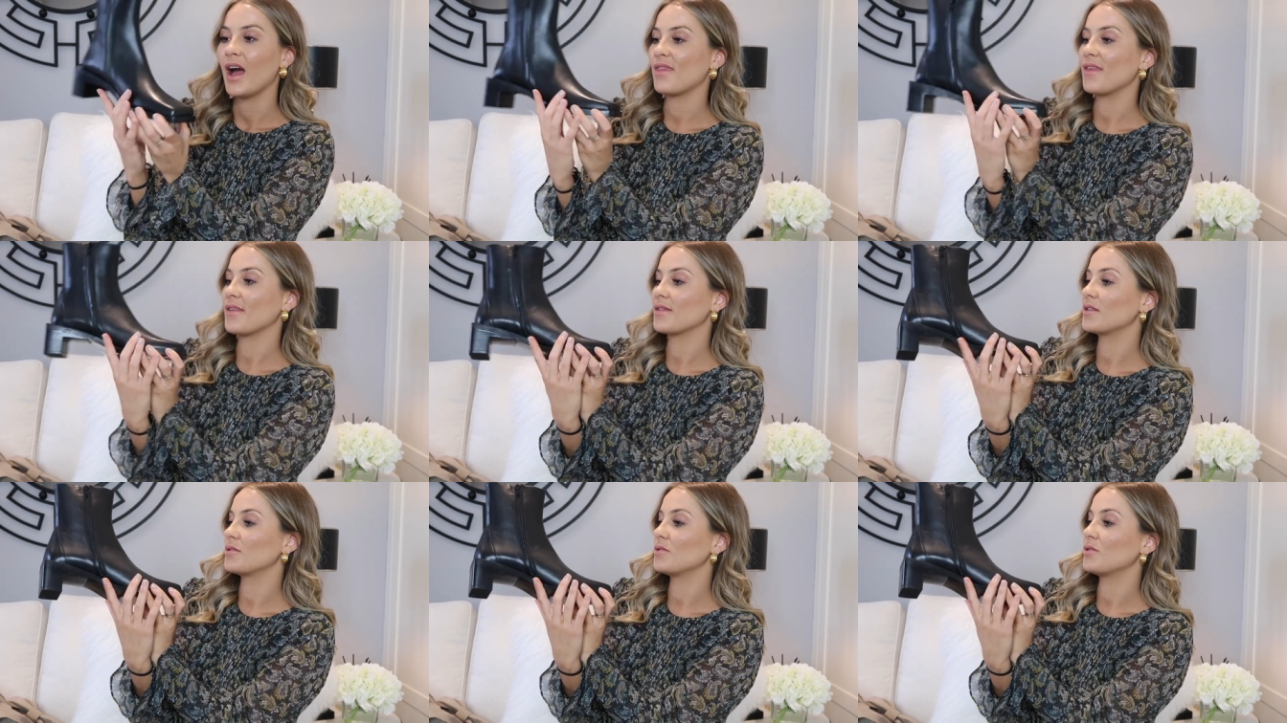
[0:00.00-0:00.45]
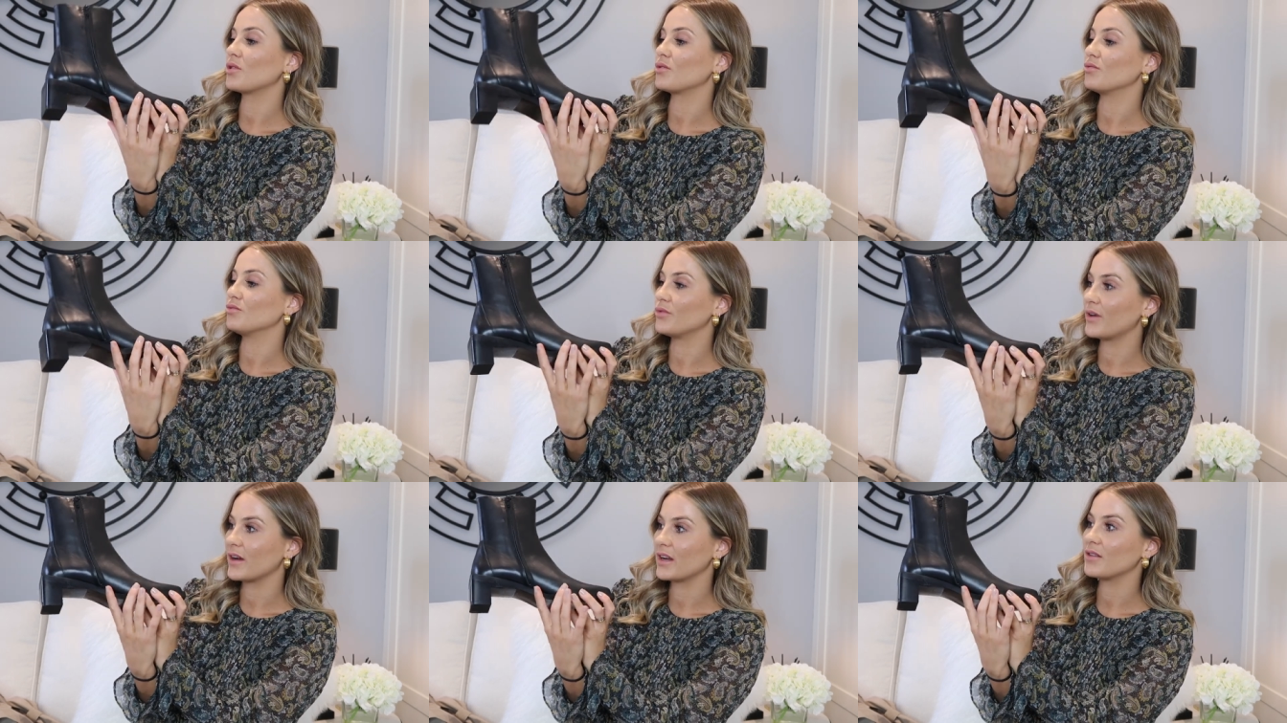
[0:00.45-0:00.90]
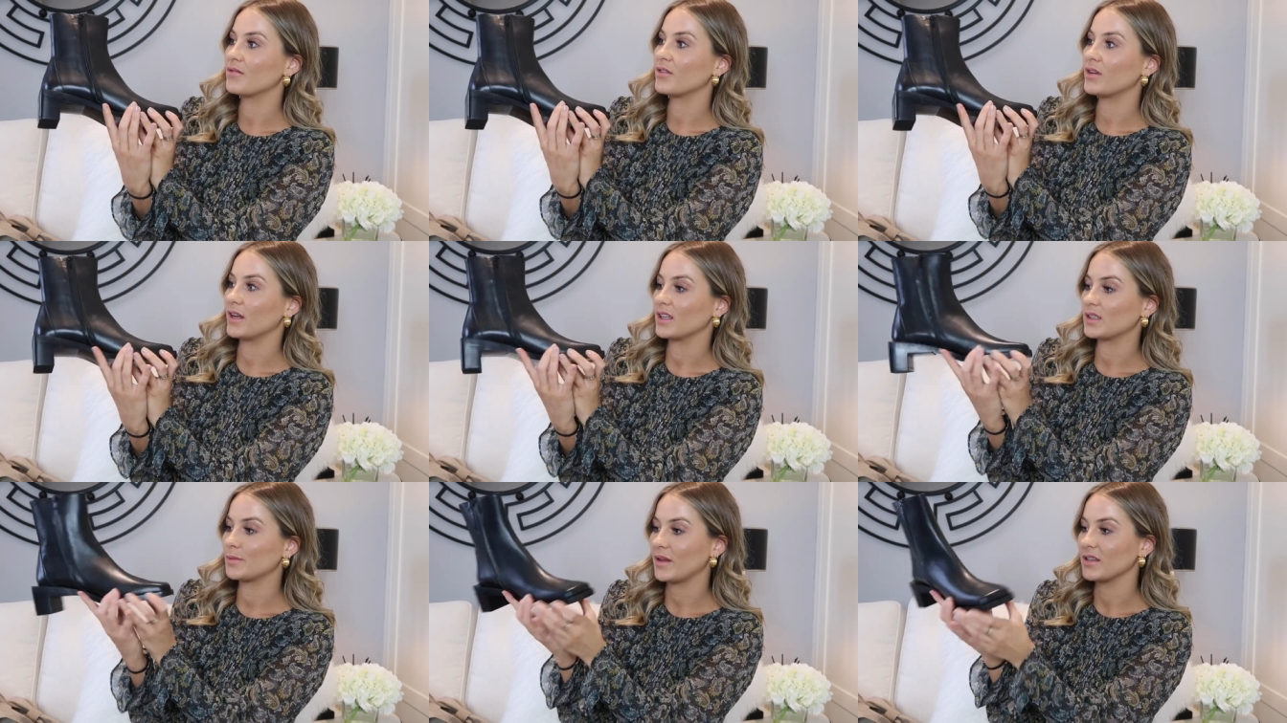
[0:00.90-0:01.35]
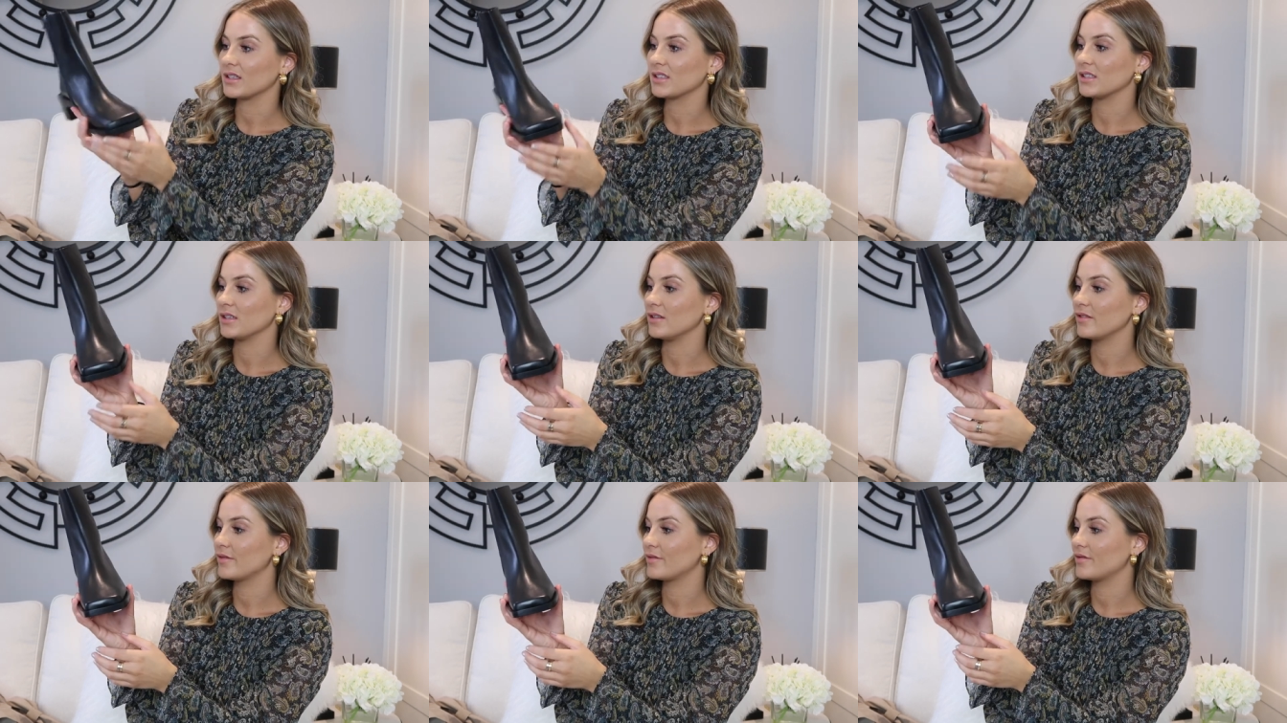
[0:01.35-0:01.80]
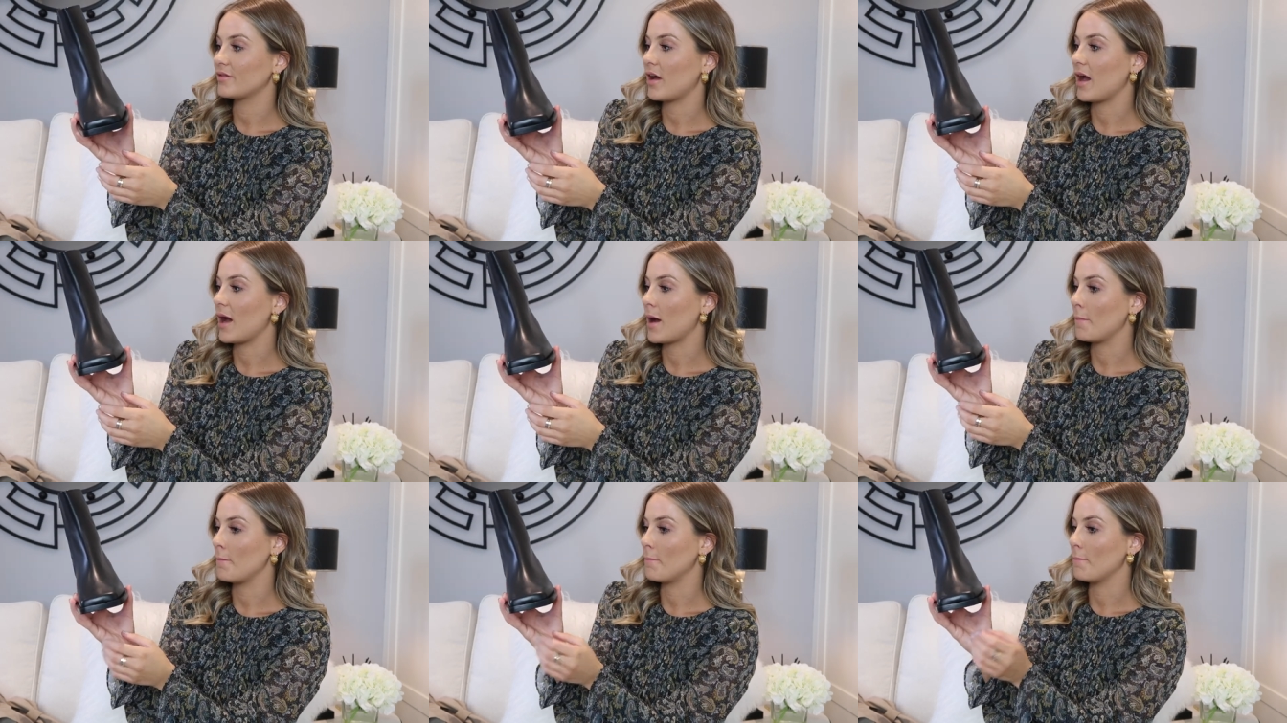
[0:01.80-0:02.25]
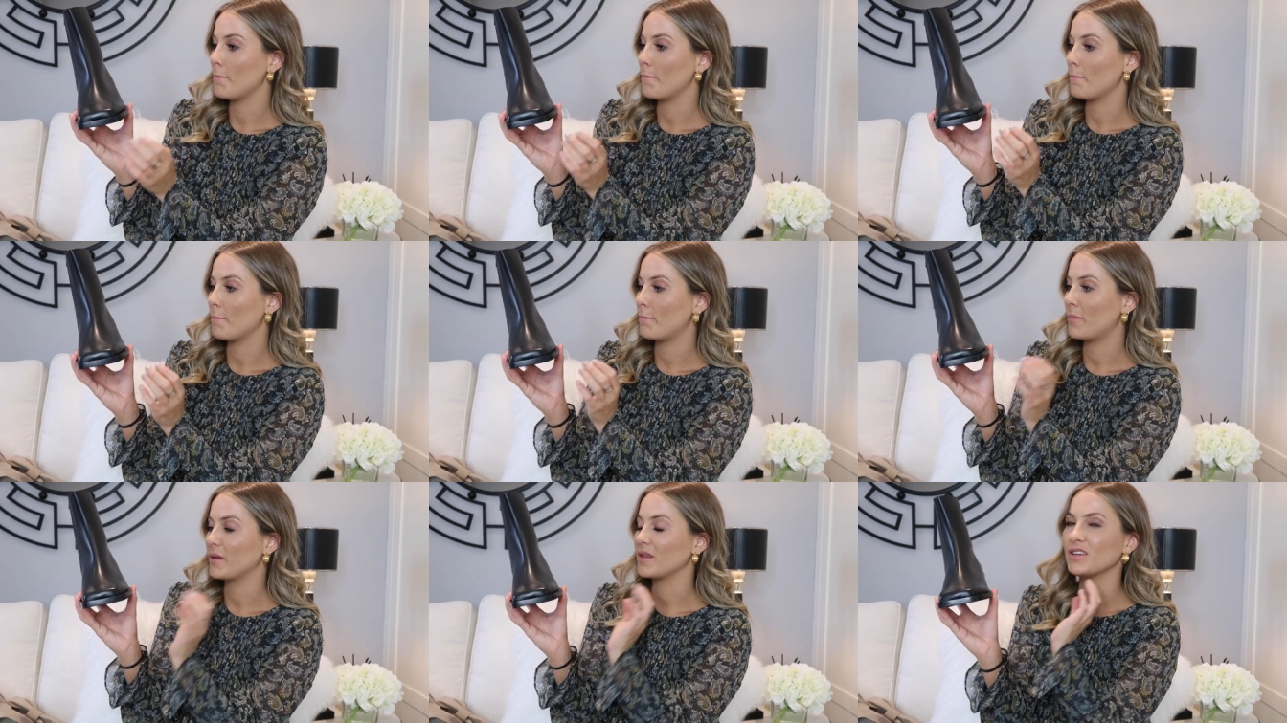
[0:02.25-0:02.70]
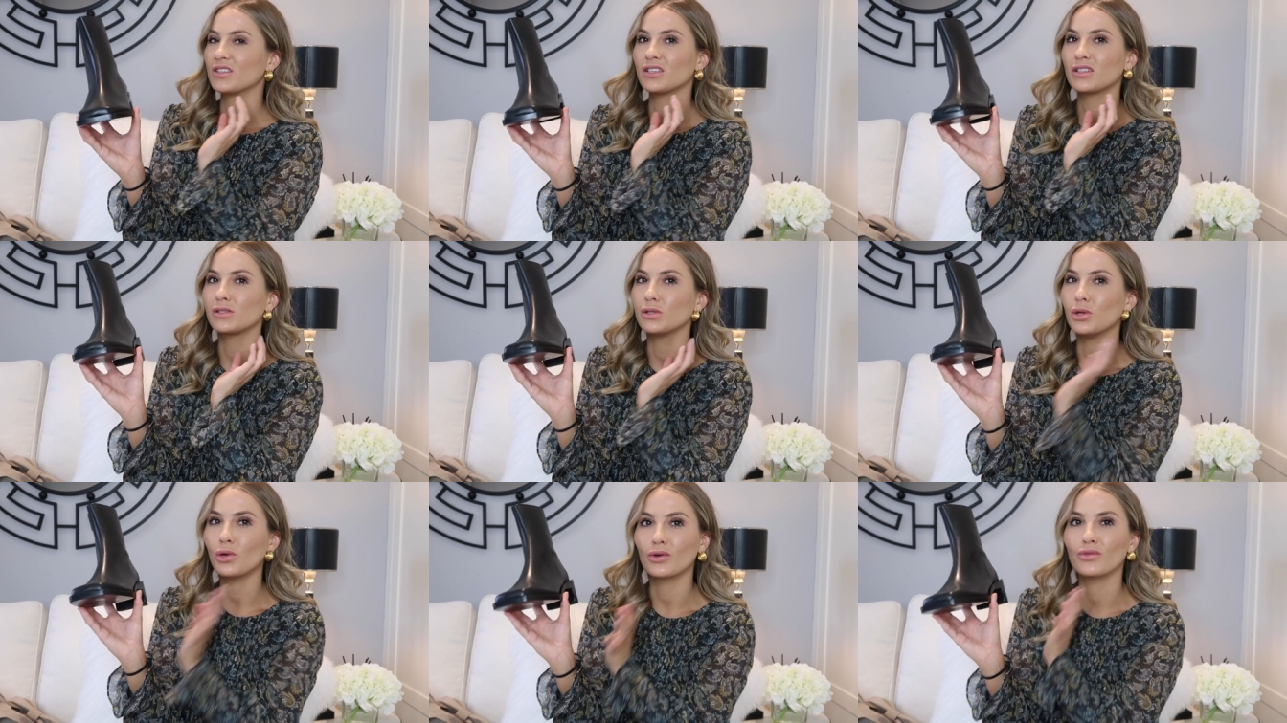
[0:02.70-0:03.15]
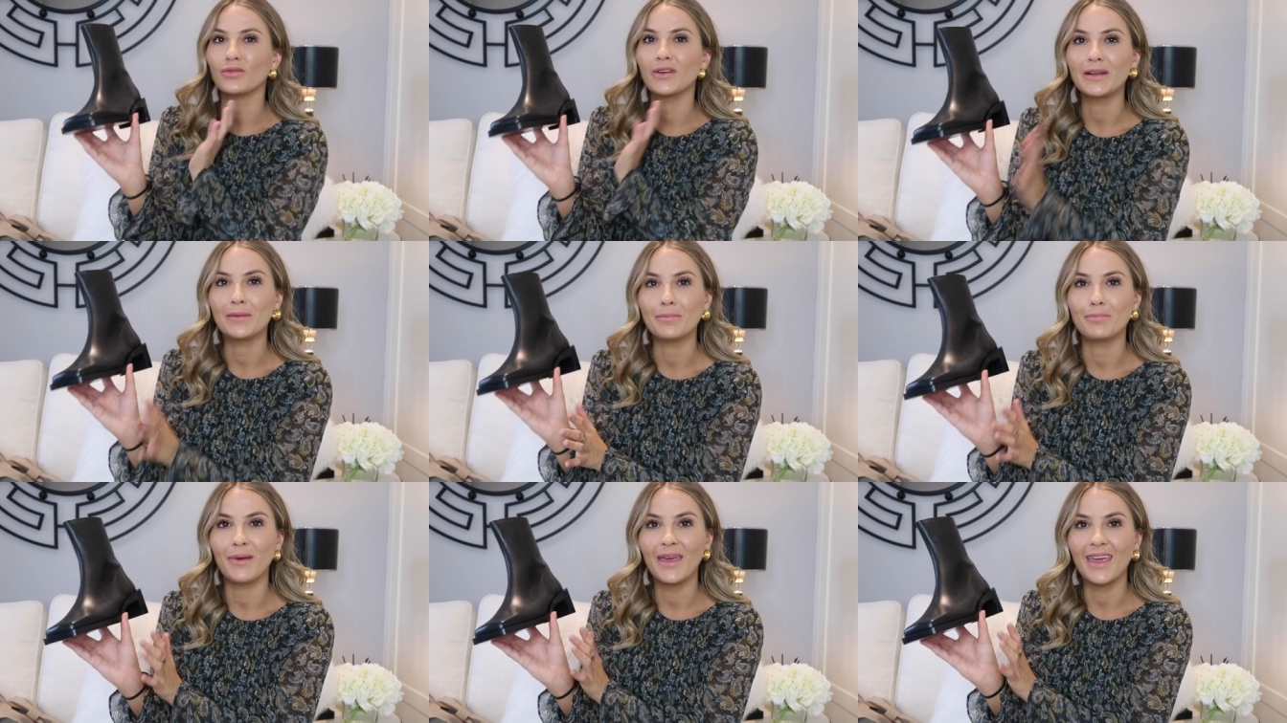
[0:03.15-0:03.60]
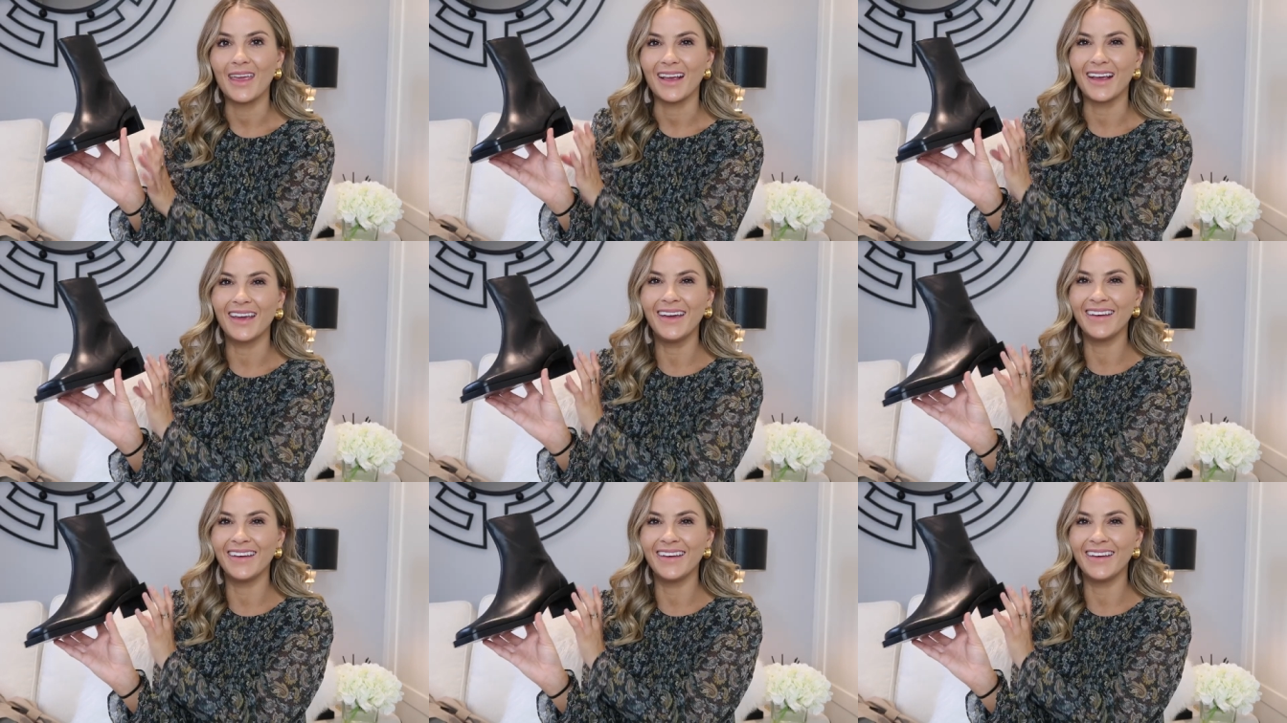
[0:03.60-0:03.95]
I think they look really really expensive um, but they just look really big